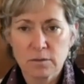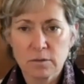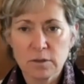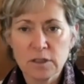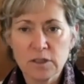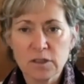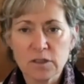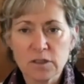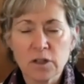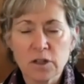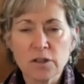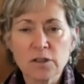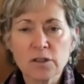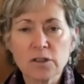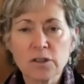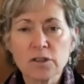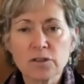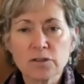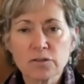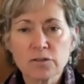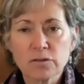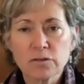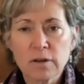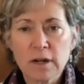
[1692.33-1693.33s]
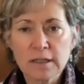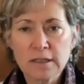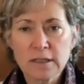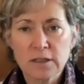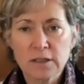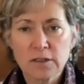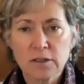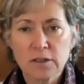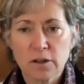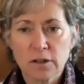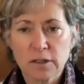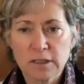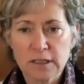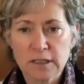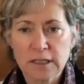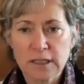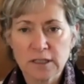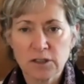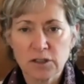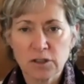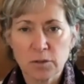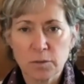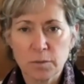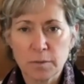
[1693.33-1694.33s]
We start to trust our
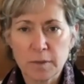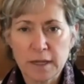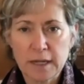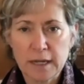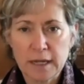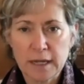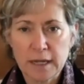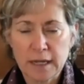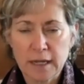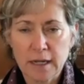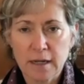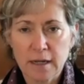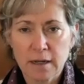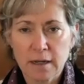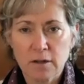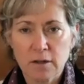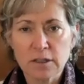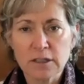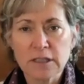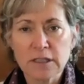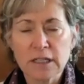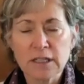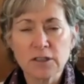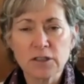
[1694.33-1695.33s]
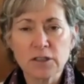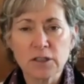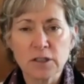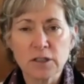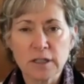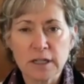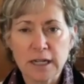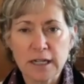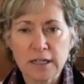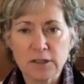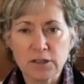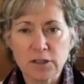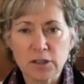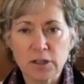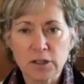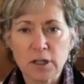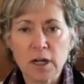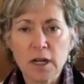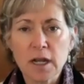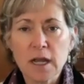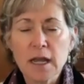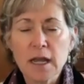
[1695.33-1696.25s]
essential being, our essential nature.